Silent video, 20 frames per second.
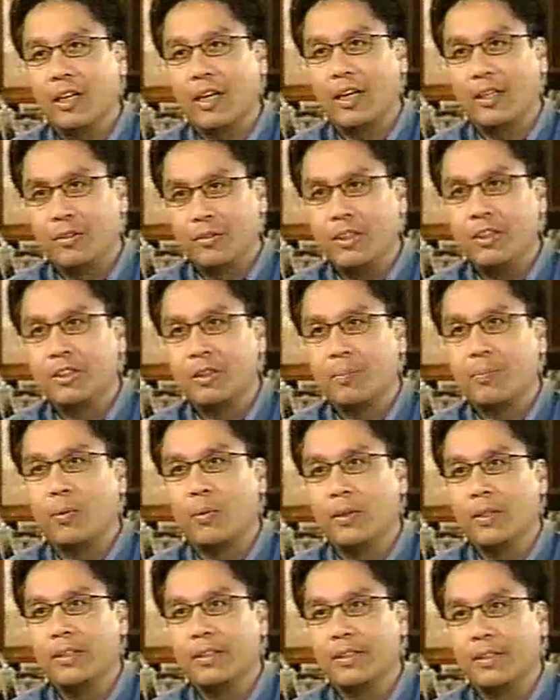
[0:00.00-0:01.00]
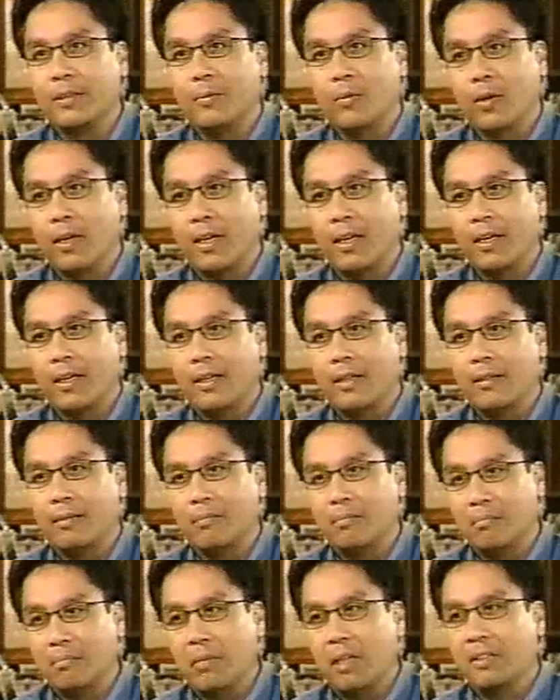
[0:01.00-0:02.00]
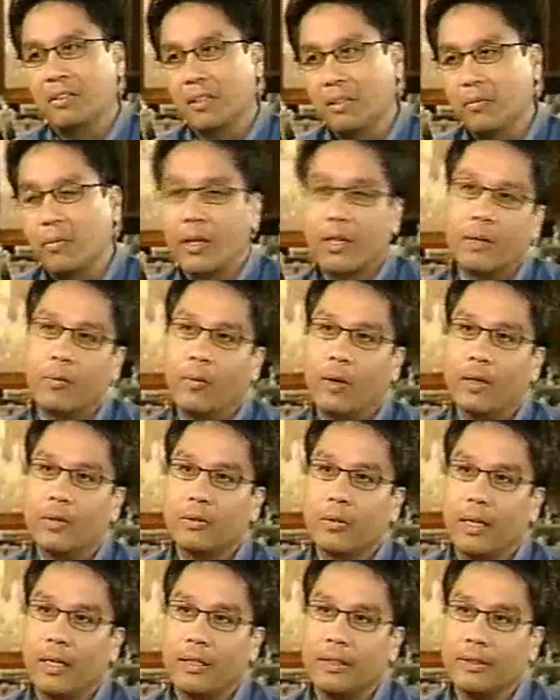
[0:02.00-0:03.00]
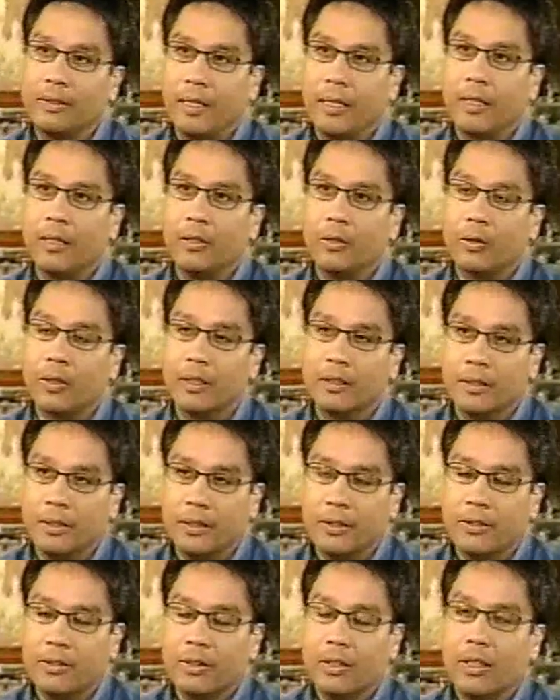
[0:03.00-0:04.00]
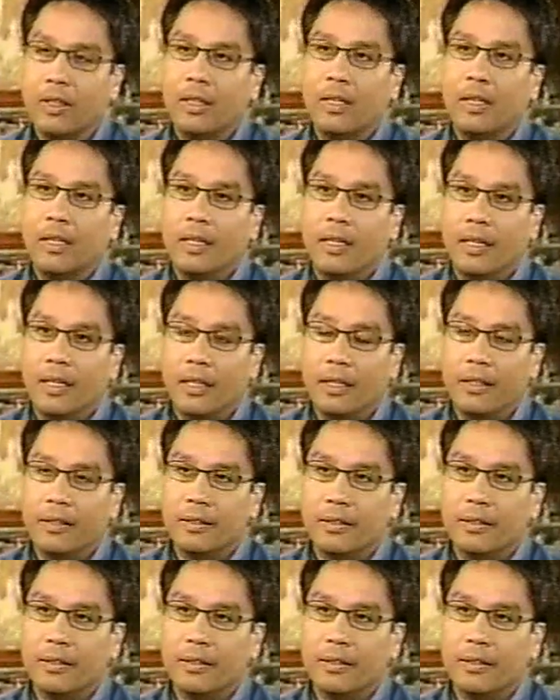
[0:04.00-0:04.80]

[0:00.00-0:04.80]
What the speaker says: had reached a point where I said, well, why don't I take a look at this?